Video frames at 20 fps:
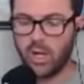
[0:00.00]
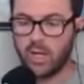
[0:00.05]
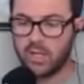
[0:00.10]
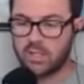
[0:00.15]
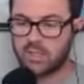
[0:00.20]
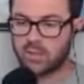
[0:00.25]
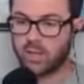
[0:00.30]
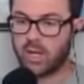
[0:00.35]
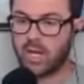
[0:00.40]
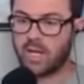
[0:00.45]

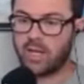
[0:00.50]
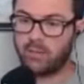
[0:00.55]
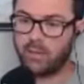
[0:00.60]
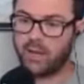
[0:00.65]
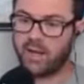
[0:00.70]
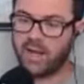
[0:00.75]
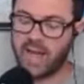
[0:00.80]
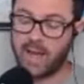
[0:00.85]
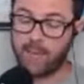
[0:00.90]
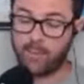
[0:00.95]
so
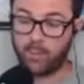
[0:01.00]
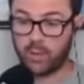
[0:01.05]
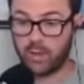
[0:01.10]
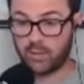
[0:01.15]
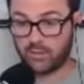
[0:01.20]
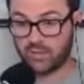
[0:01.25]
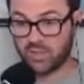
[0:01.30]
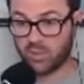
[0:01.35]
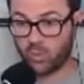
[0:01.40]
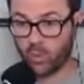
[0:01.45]
Columbine happened when I
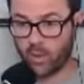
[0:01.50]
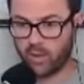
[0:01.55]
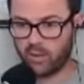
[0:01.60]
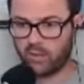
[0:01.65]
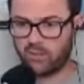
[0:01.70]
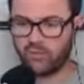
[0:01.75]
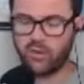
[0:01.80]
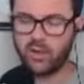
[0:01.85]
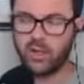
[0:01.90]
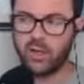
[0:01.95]
was 12,